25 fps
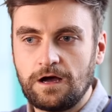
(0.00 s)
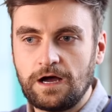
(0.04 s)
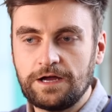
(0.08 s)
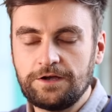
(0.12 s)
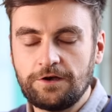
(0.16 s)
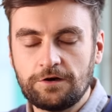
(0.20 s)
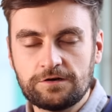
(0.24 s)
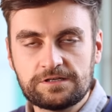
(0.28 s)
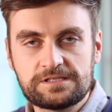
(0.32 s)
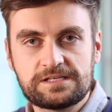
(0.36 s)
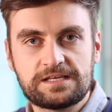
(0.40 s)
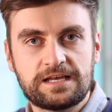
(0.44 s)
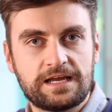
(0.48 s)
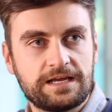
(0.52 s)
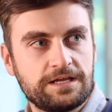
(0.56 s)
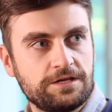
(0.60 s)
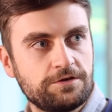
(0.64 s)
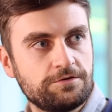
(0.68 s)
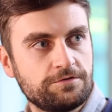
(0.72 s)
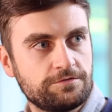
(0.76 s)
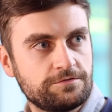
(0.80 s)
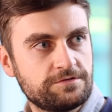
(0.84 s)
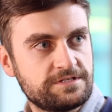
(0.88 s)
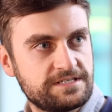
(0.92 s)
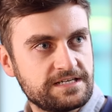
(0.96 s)
I noticed today
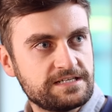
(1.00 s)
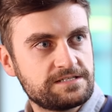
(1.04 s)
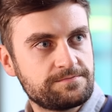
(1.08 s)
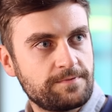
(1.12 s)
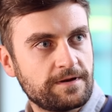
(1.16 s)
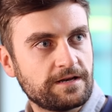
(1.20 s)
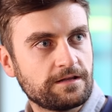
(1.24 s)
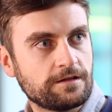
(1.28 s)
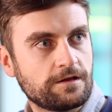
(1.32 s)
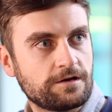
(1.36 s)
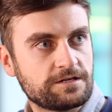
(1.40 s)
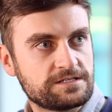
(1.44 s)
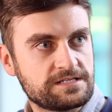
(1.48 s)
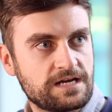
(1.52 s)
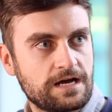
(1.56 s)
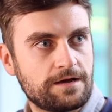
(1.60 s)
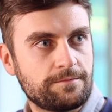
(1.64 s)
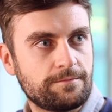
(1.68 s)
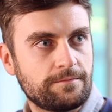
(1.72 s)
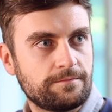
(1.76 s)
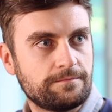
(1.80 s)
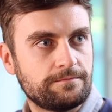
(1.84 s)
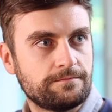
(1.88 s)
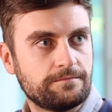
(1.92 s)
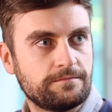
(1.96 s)
you did spend a lot of
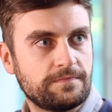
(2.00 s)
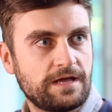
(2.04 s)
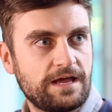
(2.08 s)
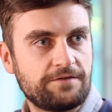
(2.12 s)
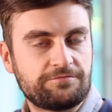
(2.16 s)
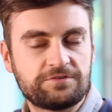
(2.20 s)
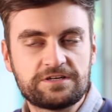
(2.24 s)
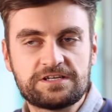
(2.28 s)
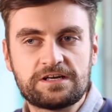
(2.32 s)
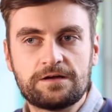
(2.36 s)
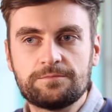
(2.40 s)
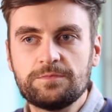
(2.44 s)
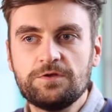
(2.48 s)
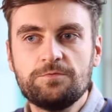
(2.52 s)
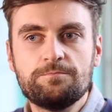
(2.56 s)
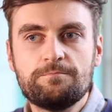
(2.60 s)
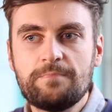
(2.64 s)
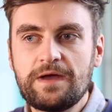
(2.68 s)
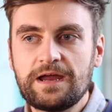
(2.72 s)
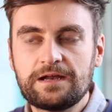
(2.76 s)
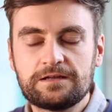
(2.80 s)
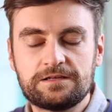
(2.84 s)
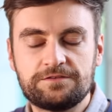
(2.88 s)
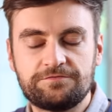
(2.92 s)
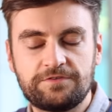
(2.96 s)
time, every time you
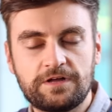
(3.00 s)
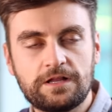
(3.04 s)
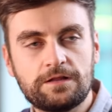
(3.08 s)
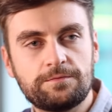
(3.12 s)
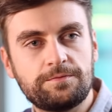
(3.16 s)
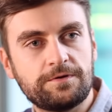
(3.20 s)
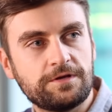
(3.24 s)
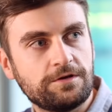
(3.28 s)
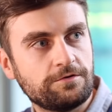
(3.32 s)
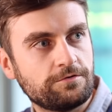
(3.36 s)
met a developer,